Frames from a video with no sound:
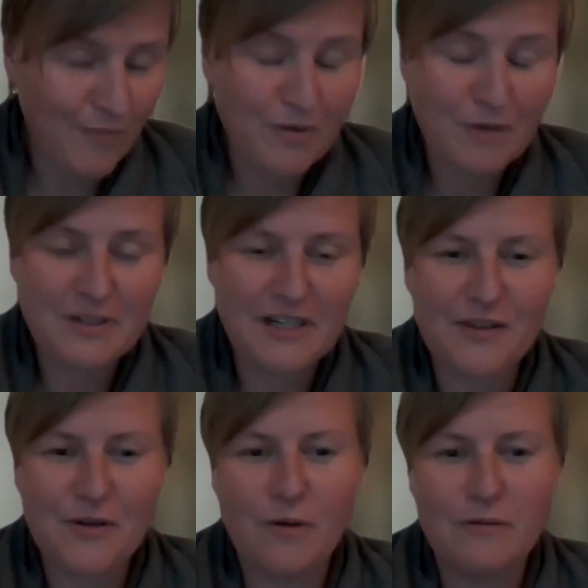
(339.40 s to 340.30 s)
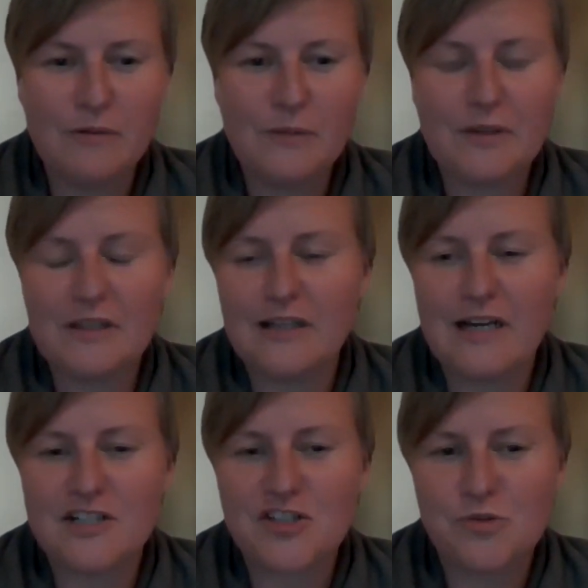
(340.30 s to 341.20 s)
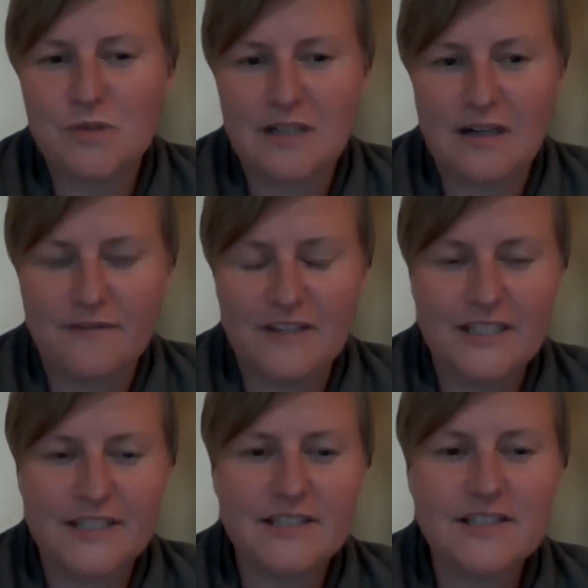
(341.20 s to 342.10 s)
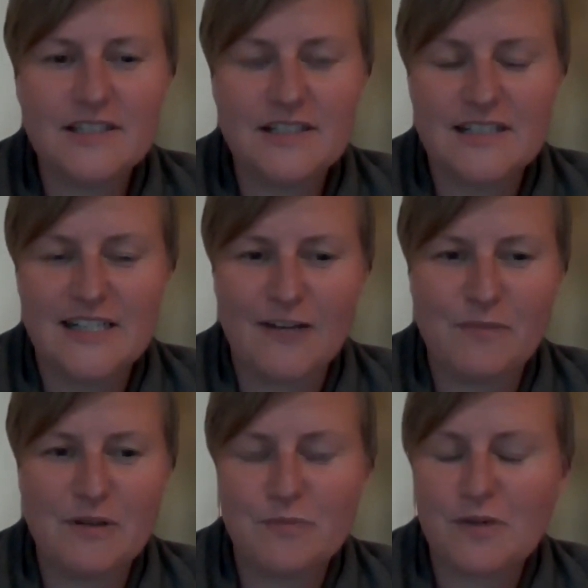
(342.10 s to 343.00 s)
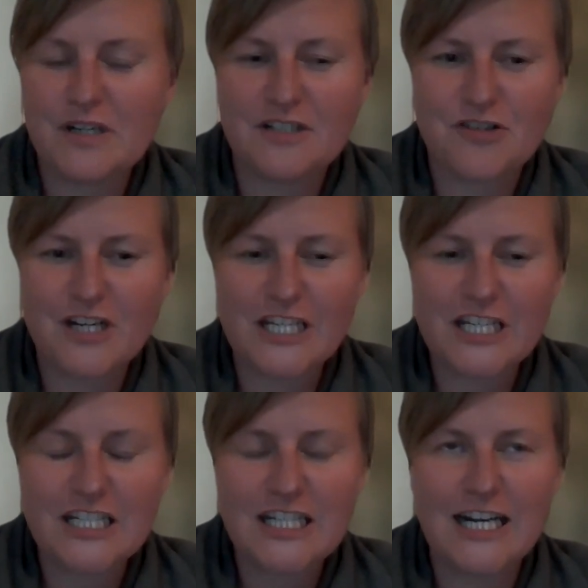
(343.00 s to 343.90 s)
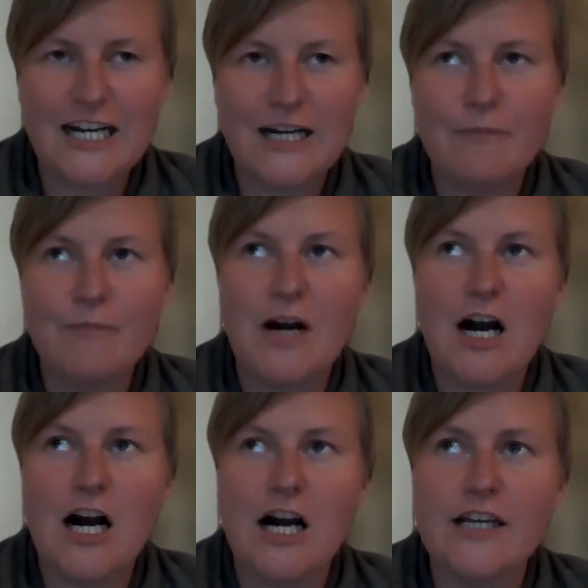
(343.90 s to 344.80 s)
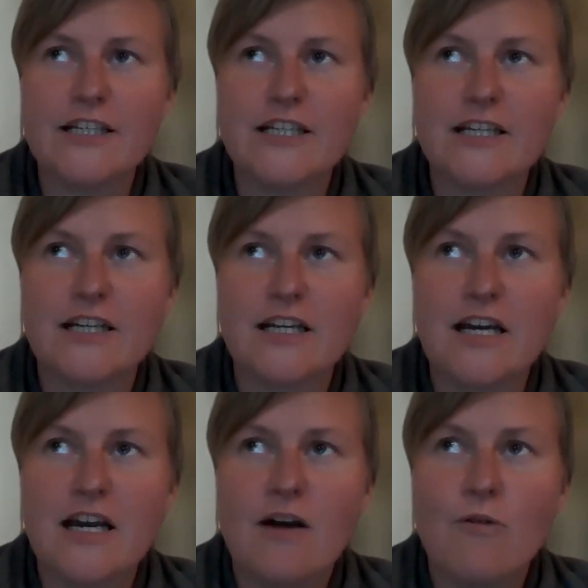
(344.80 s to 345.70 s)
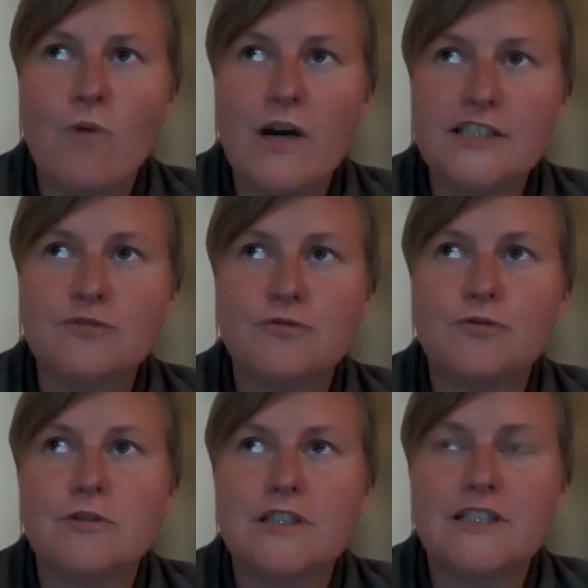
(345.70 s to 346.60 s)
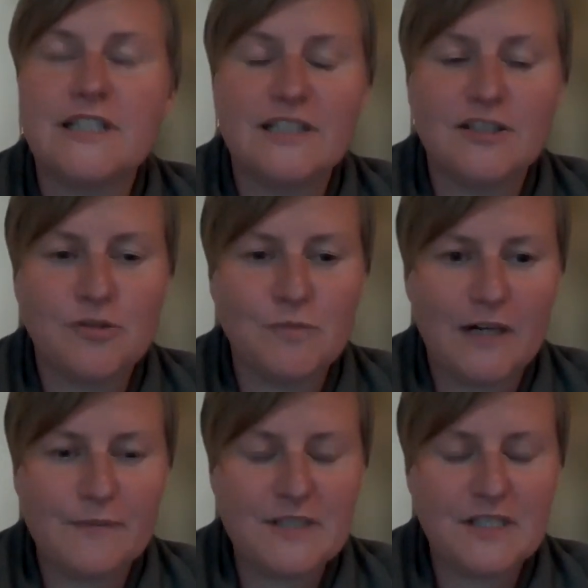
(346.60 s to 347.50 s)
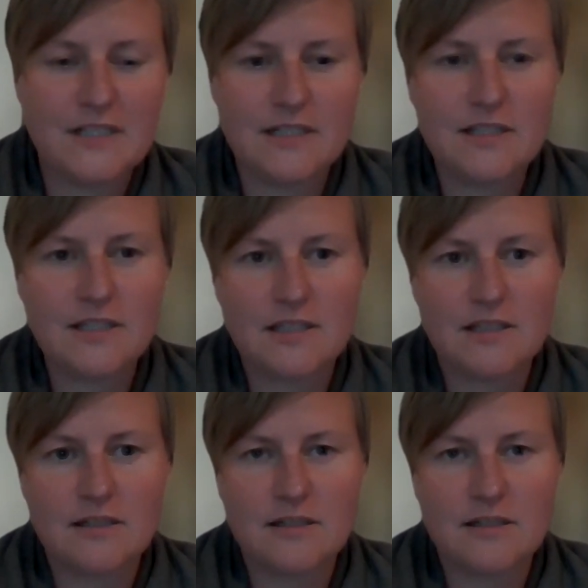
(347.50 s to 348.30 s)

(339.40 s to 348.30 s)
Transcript: probably not the only one, but the last 2.5 years have been pretty tricky. I went fully into my business